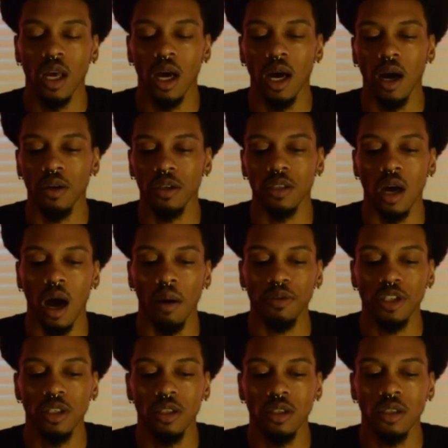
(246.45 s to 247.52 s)
How does
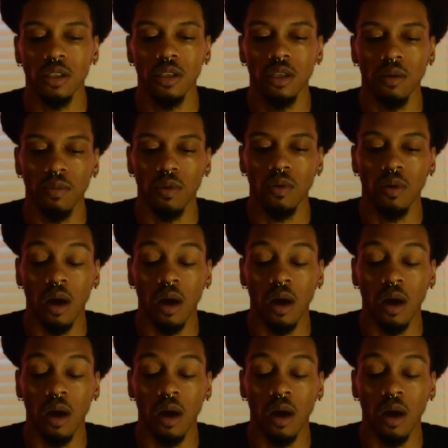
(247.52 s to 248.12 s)
option number